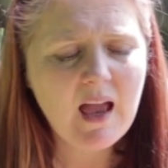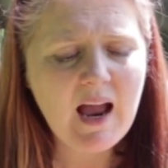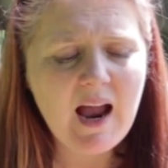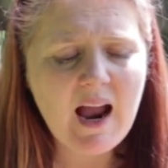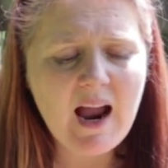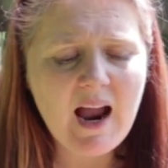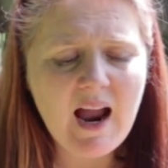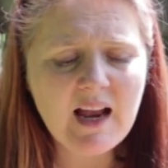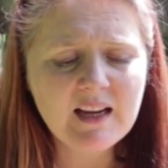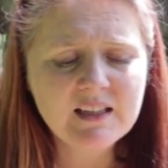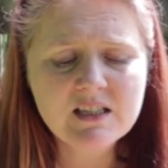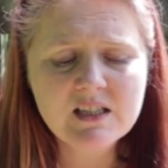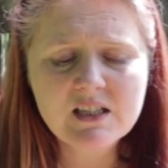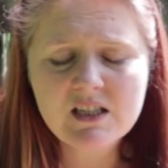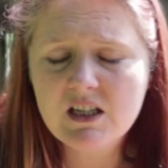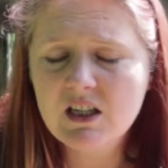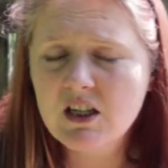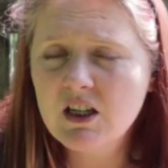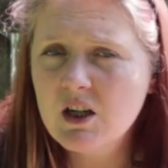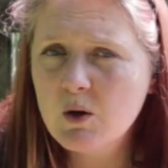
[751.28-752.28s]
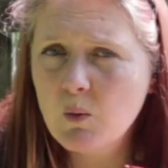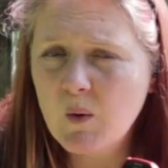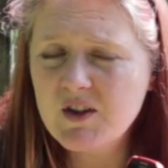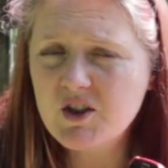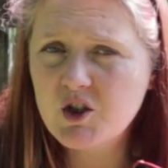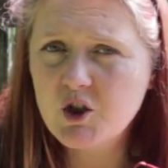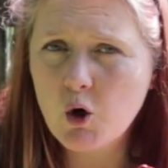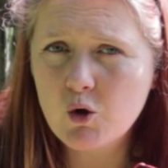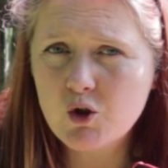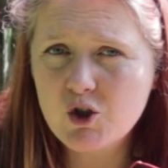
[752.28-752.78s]
and
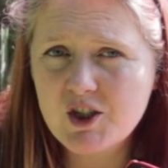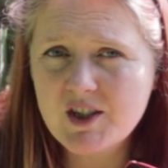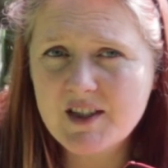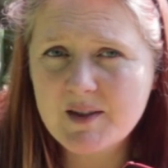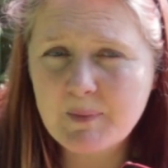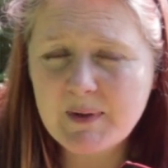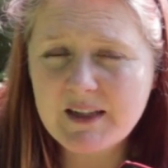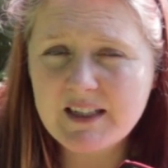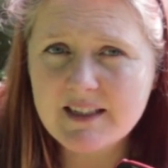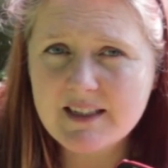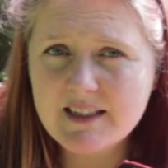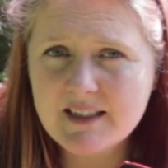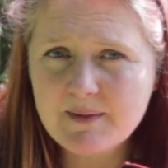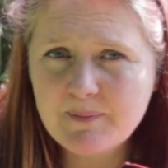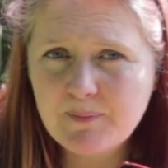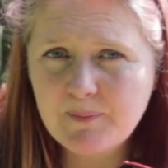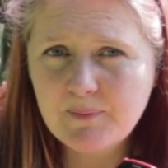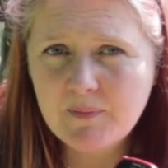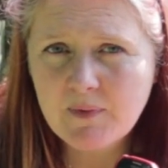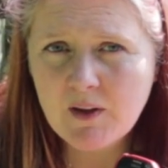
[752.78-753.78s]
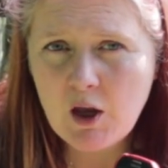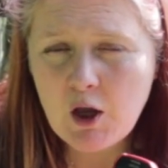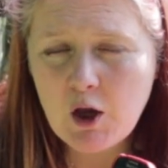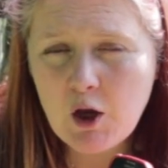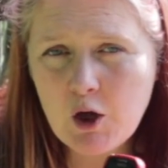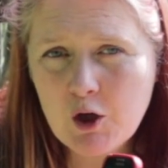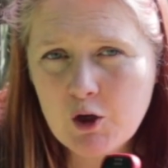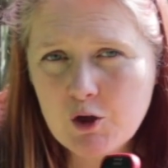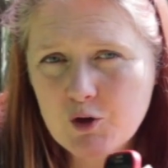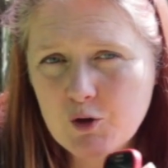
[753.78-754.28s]
West Yorkshire Spinners.
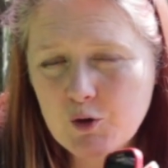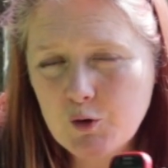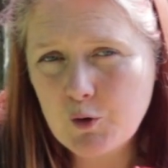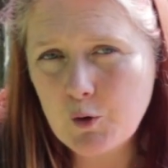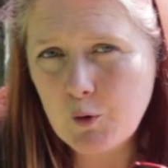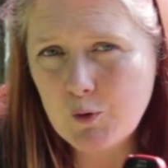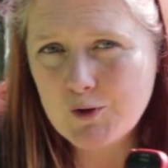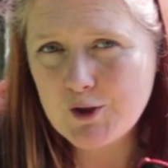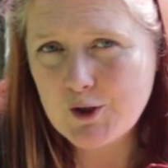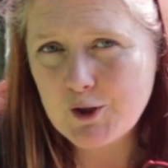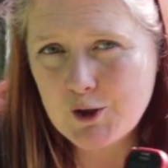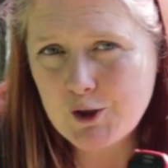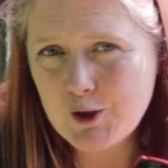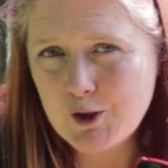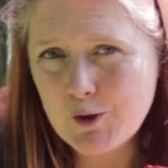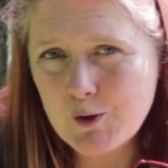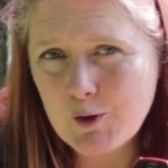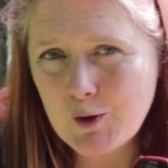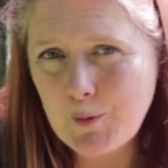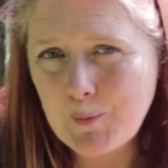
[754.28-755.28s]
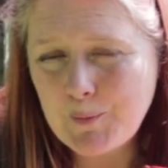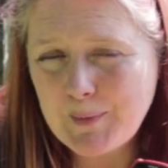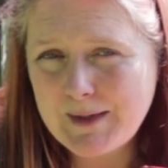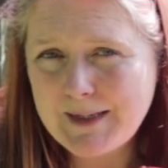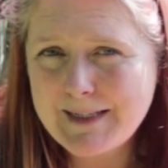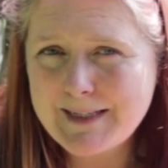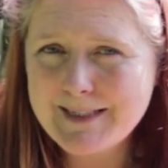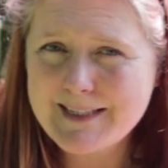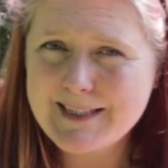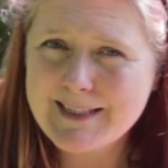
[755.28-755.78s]
So those are the two
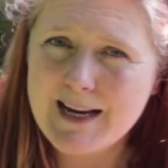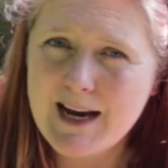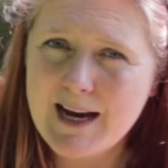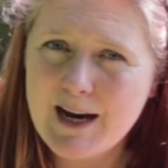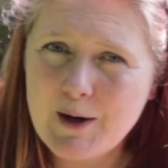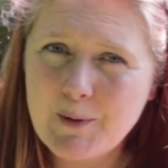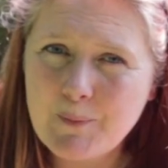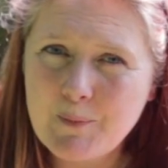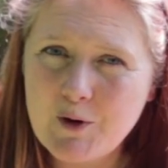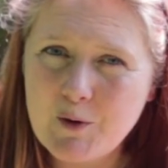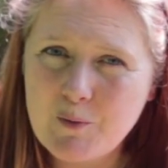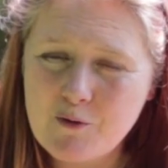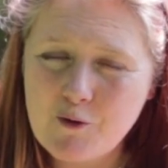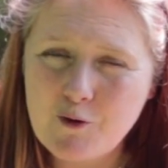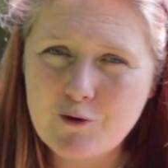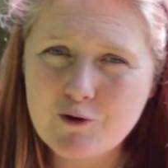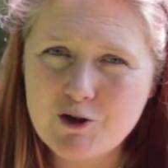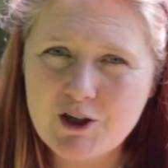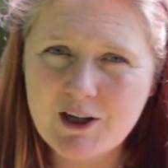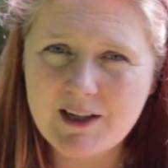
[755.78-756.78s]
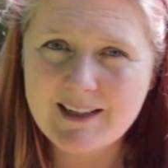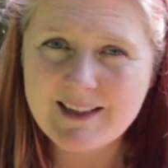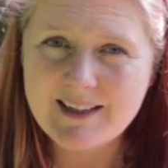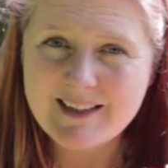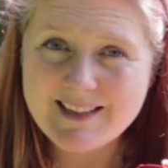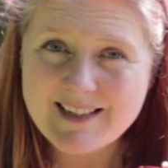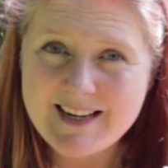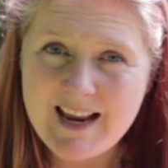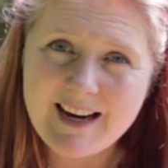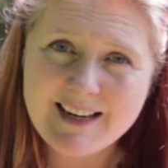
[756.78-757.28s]
companies that I'm approaching
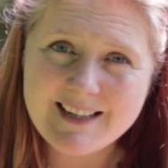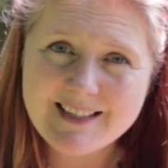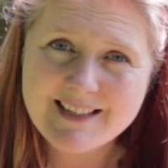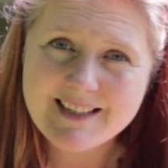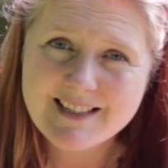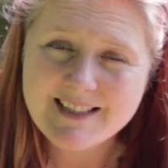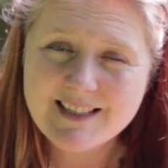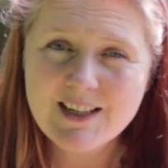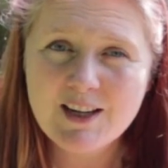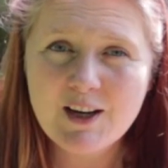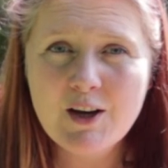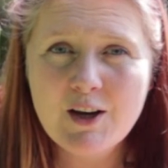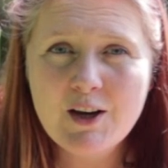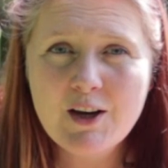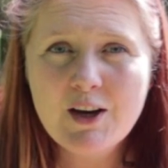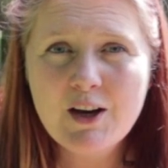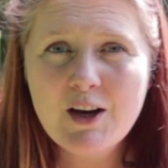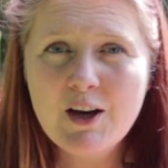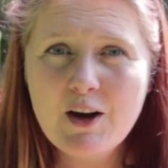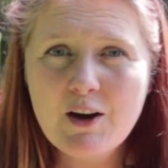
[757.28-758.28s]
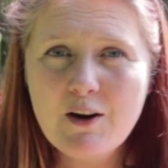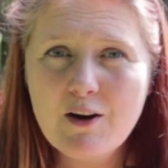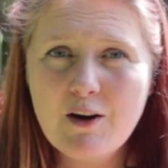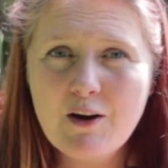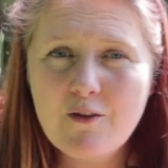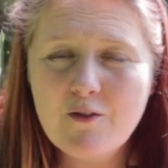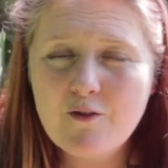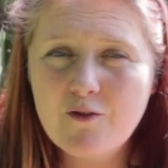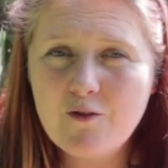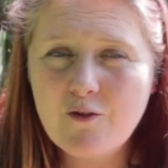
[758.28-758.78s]
next
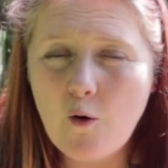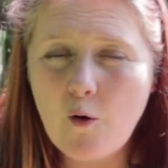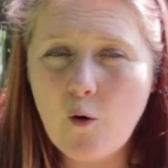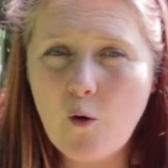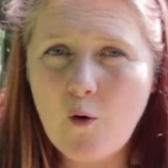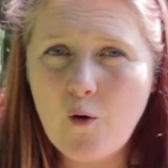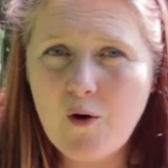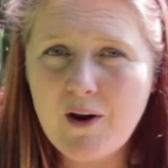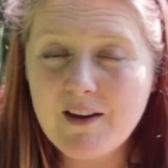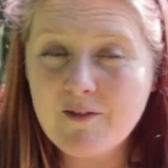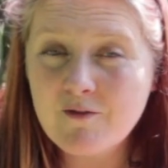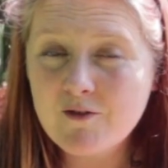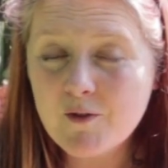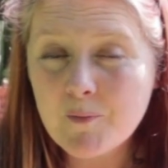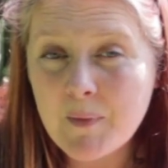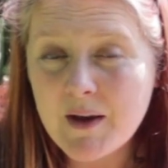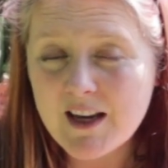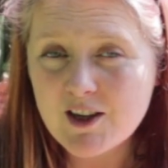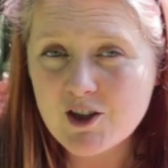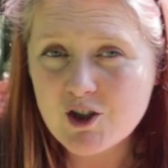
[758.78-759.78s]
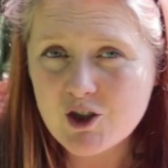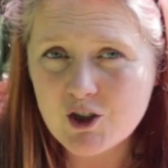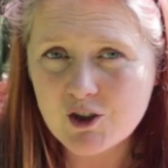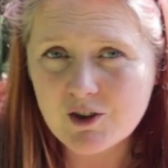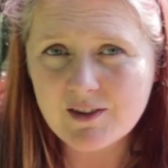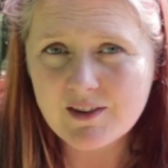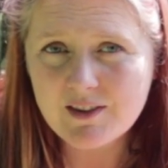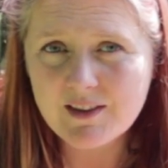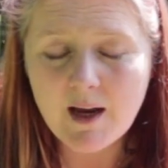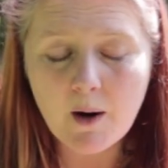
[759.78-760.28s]
for
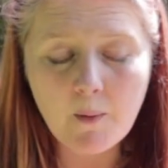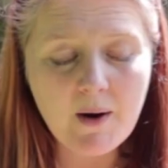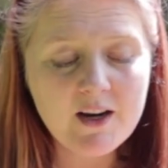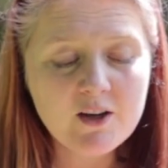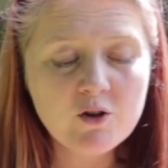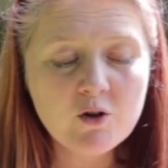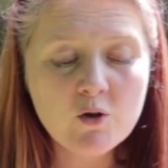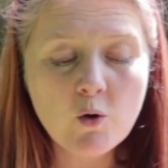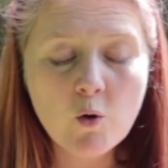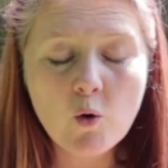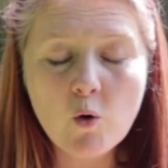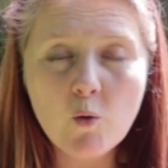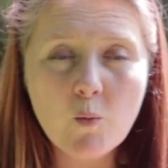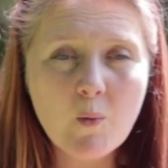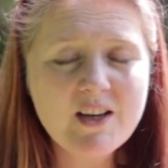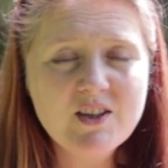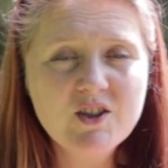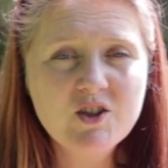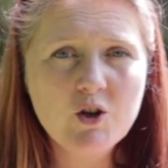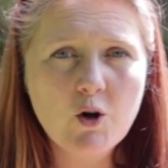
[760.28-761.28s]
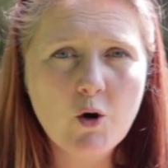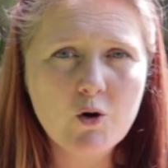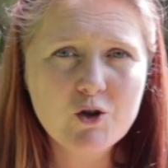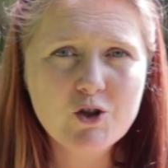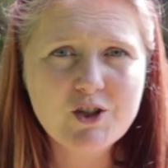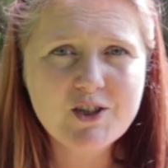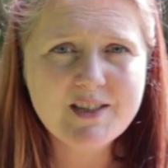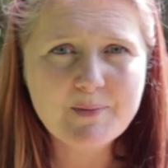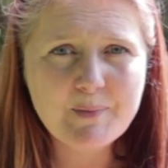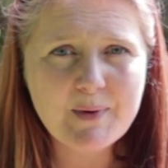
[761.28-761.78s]
information. Now, I know West
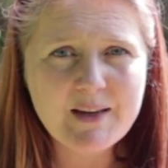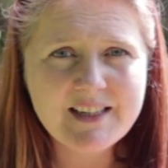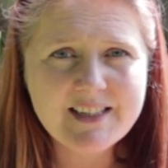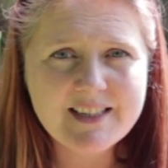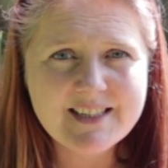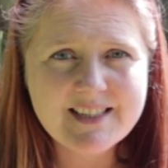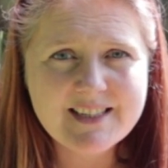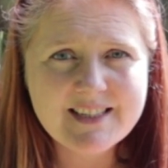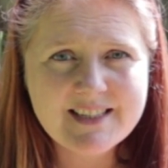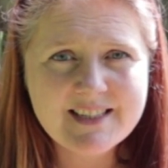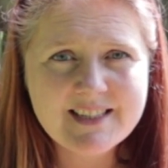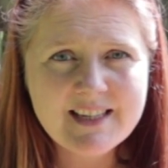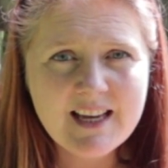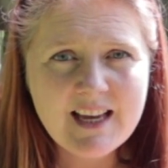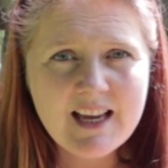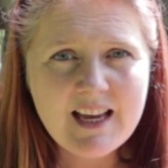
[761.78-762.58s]
Yorkshire Spinners